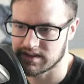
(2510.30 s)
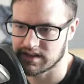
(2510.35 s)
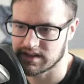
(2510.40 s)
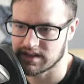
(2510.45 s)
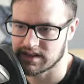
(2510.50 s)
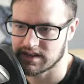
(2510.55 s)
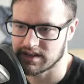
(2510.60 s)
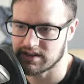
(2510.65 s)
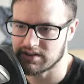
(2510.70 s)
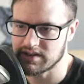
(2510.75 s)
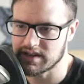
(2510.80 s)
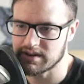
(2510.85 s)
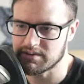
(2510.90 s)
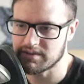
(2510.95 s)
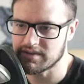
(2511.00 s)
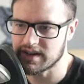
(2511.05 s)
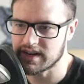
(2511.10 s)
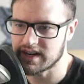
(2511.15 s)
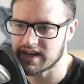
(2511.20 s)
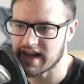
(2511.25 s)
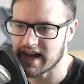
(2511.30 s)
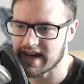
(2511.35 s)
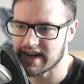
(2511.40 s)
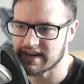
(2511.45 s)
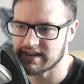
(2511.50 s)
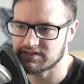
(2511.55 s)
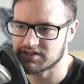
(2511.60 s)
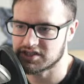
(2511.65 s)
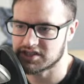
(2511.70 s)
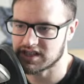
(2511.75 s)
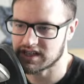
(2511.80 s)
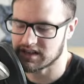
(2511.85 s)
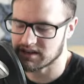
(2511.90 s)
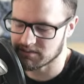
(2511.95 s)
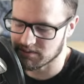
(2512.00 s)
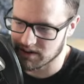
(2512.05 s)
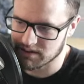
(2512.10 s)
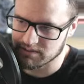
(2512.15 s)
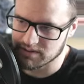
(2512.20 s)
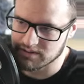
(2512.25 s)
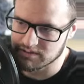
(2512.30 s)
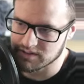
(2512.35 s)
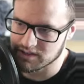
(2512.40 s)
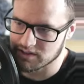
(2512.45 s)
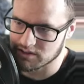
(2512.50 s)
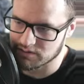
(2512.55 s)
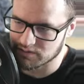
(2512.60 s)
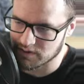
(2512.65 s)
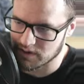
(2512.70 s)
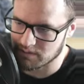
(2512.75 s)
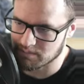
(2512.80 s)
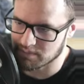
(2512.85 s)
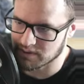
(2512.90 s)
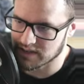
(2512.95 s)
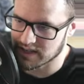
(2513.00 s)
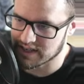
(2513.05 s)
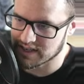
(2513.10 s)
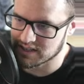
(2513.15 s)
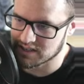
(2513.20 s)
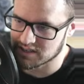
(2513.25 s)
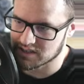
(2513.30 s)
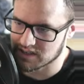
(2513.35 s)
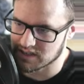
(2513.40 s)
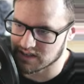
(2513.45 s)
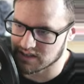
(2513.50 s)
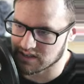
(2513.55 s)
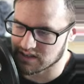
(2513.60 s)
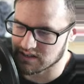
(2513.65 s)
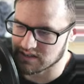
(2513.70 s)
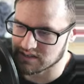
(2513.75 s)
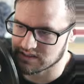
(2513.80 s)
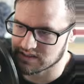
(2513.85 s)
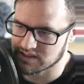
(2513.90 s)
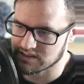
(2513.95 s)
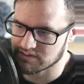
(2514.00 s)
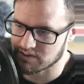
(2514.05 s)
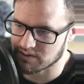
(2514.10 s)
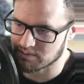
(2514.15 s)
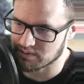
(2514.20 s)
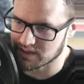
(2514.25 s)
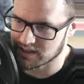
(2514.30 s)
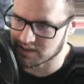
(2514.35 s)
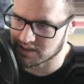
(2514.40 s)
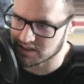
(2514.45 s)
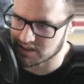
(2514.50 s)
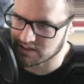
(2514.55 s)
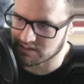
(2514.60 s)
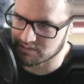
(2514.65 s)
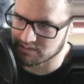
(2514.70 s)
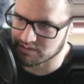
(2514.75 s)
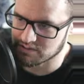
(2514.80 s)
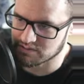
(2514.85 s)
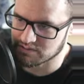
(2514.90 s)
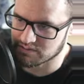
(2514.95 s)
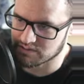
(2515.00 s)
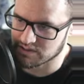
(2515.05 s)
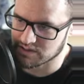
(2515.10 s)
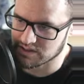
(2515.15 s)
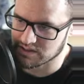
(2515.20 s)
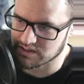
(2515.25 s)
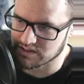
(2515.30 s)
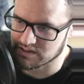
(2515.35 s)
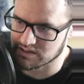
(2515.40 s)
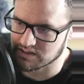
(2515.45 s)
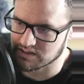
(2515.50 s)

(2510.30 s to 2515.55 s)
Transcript: Oh yeah, we've got an additive shader. Why don't we go for a blend shader? Let's see what a blend shader will do for us.